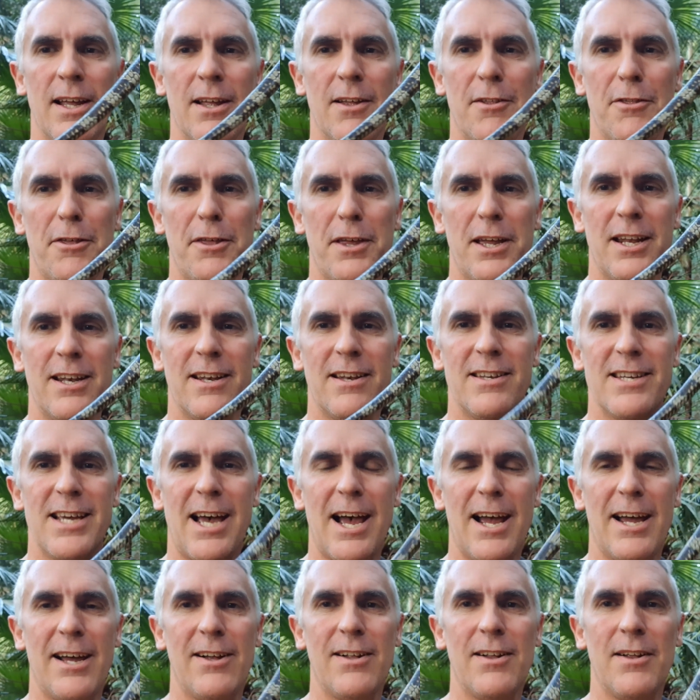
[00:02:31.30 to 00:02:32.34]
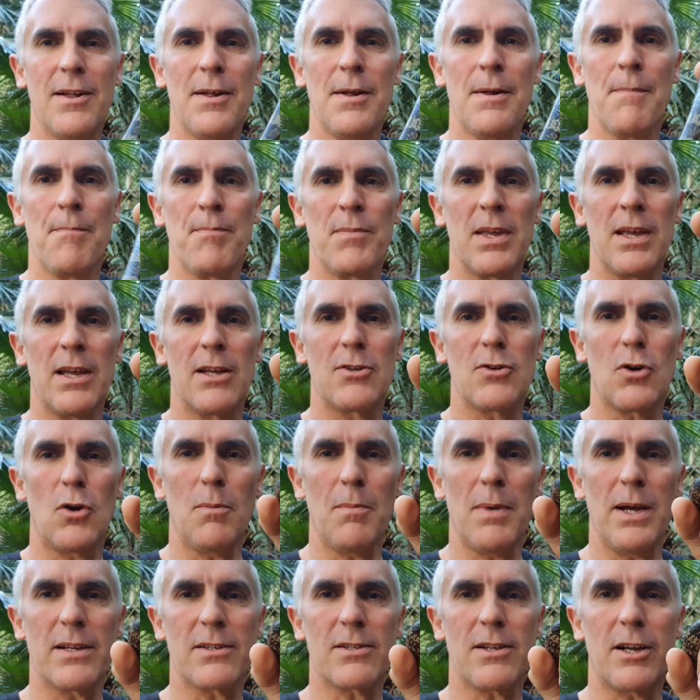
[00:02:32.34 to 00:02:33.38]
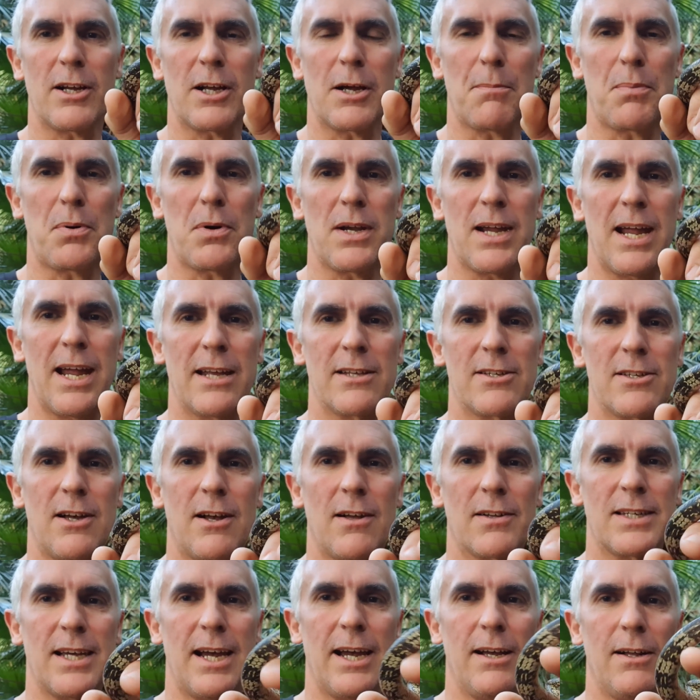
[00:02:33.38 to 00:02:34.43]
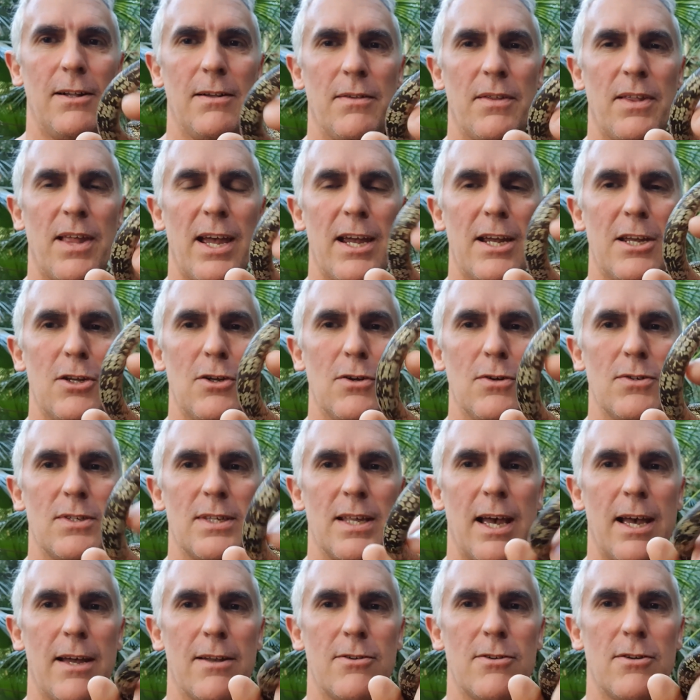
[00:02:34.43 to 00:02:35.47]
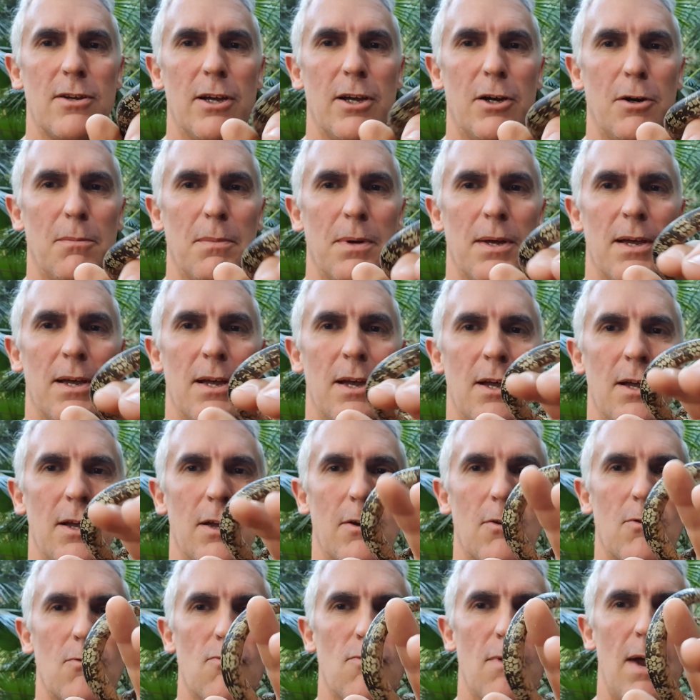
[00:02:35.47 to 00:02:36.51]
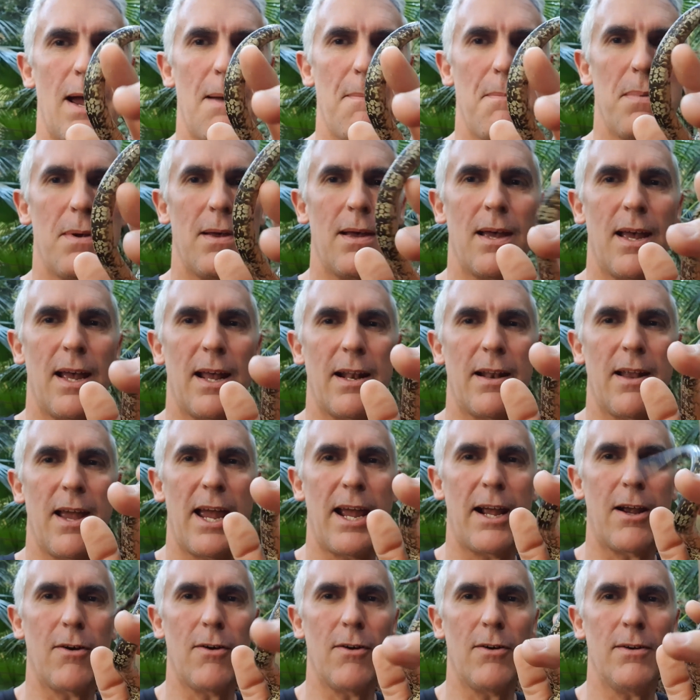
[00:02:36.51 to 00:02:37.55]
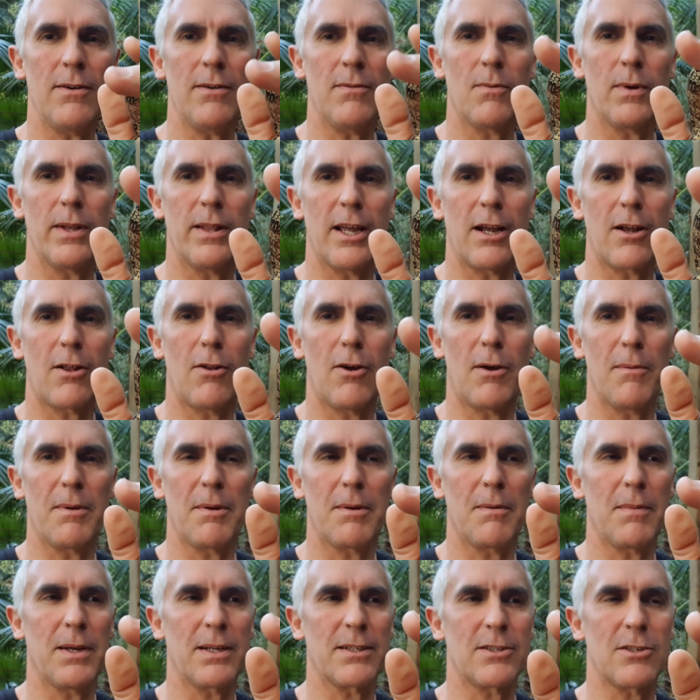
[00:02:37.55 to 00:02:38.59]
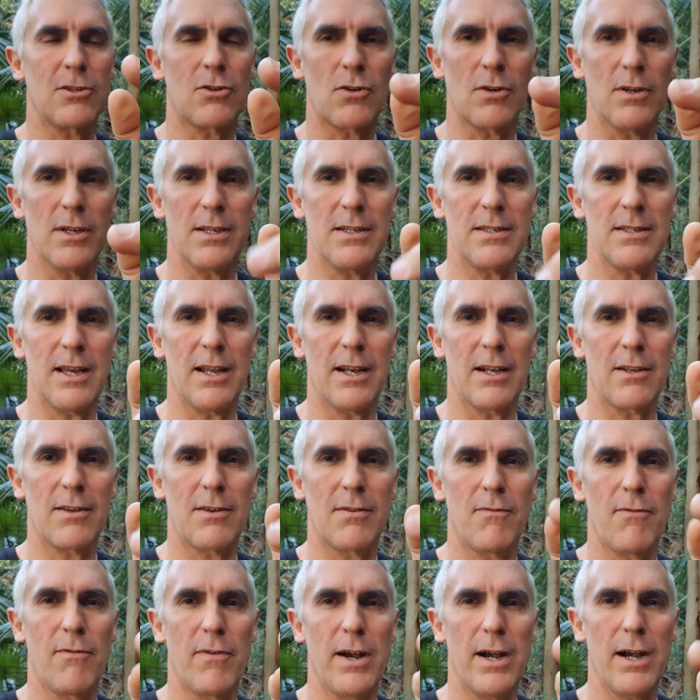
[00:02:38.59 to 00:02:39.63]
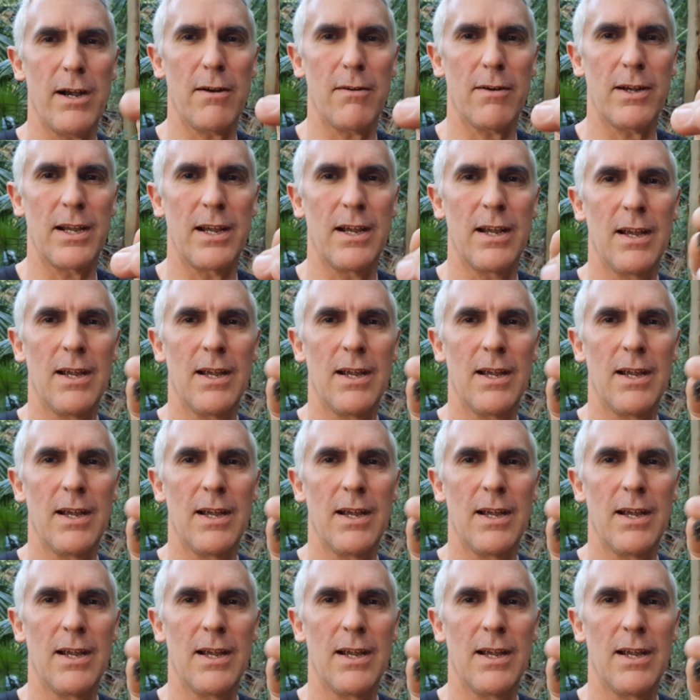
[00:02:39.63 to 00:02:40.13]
thin tail. It's almost like a prehensile tail. They use that to help grab and hang on when they're climbing amongst the trees, and it's very